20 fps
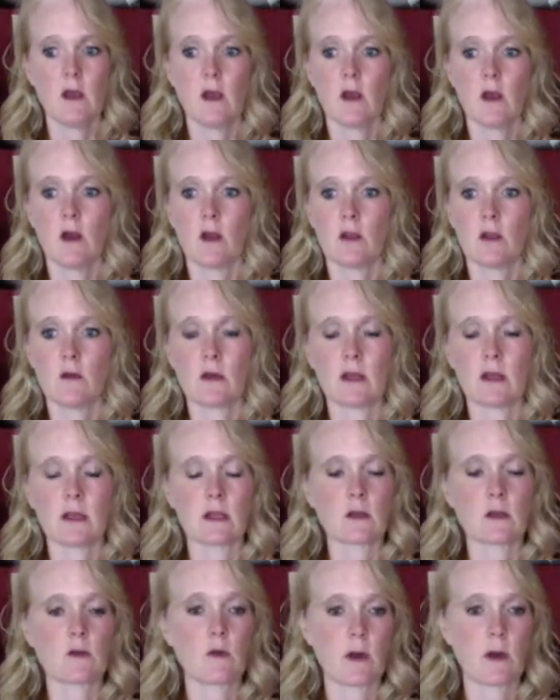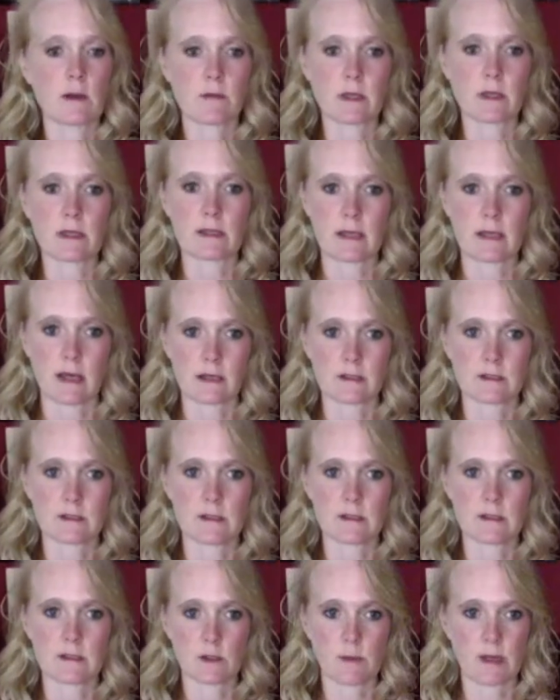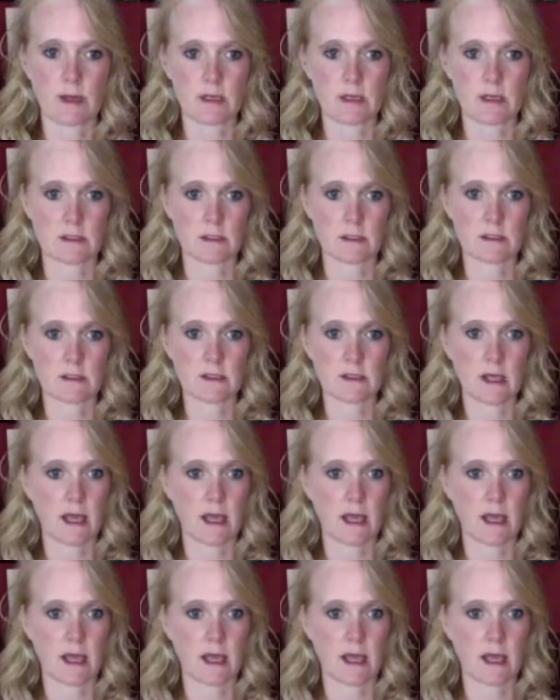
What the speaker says: you get incredibly attached to your patients.